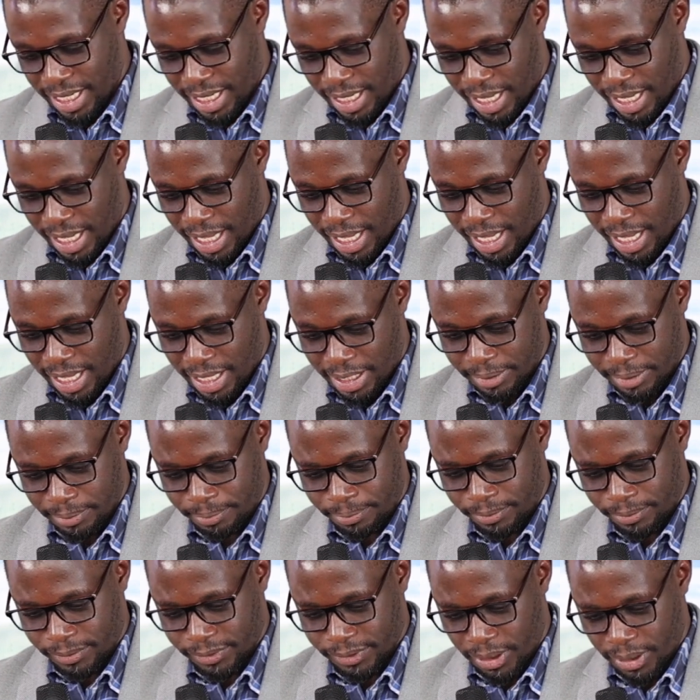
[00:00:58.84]

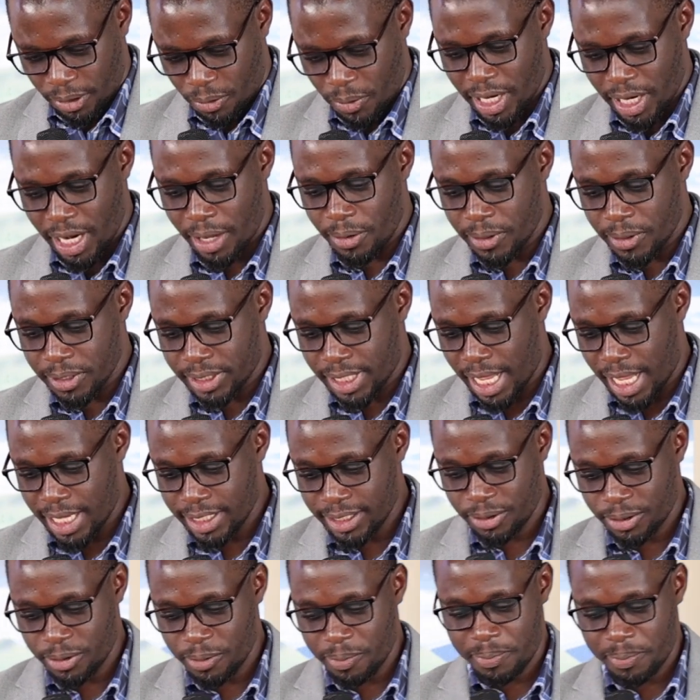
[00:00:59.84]
When I was
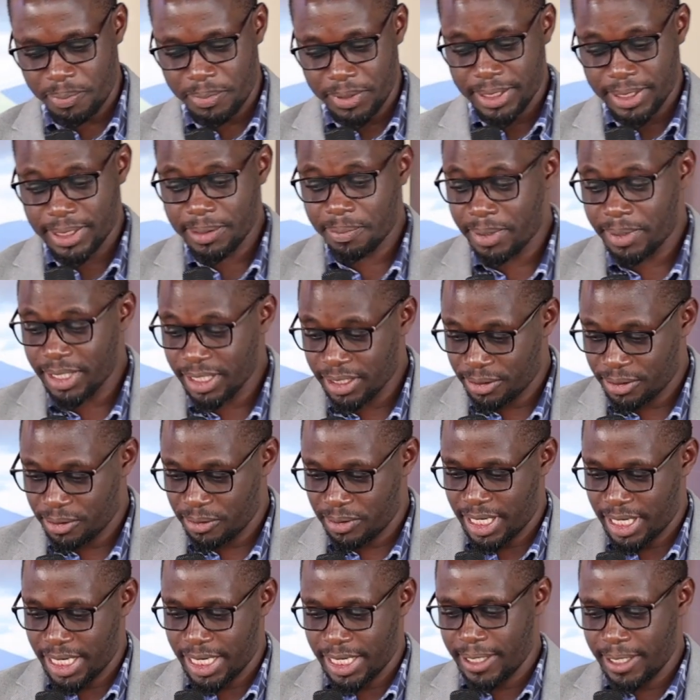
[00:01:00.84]
asked to speak
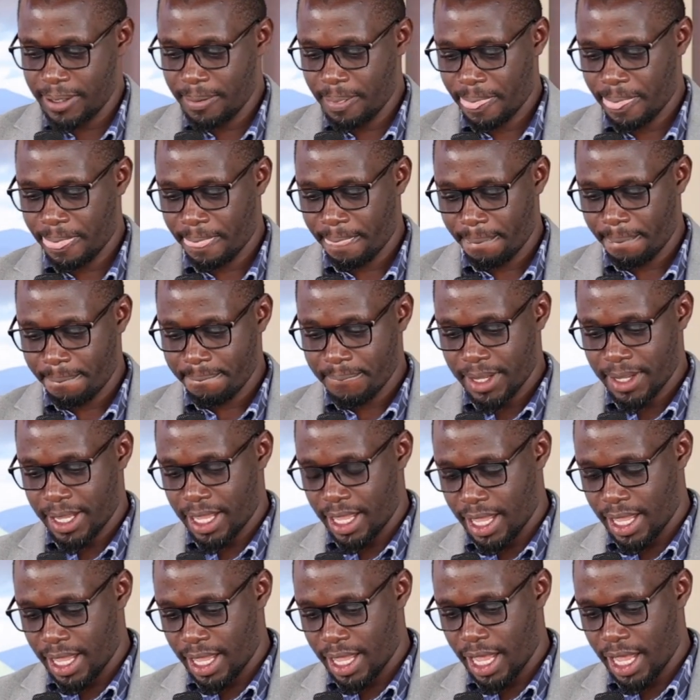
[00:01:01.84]
today,
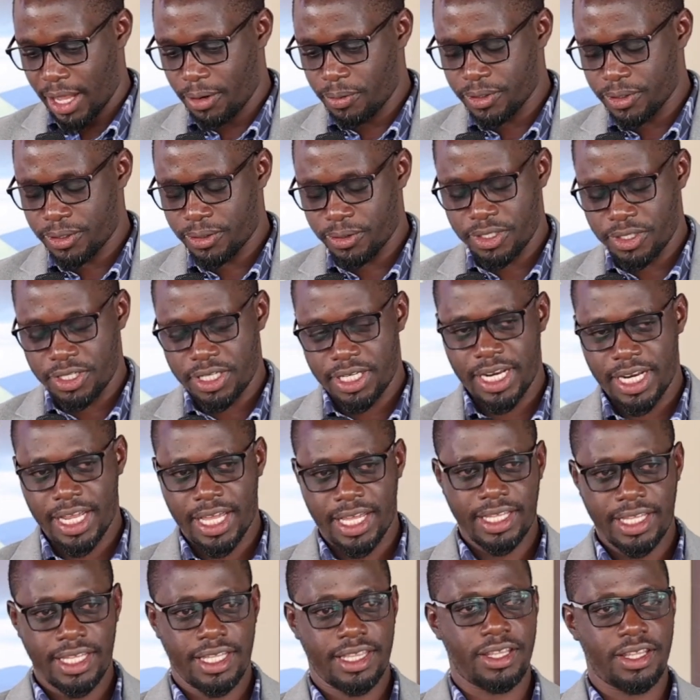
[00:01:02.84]
I was to
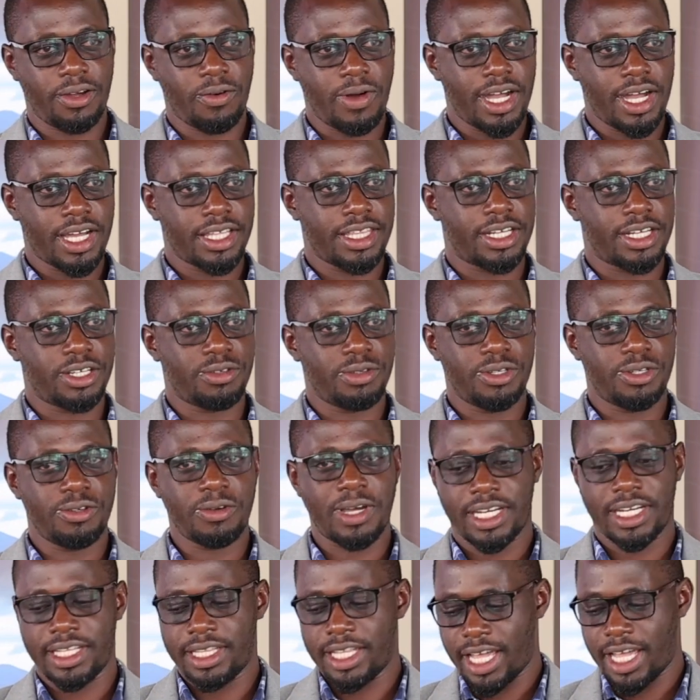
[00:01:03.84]
share the work that we do
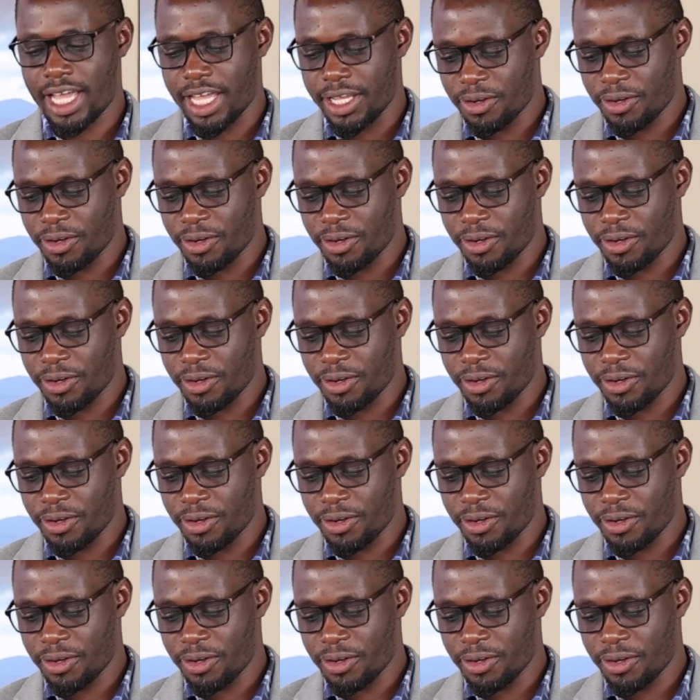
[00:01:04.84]
at the High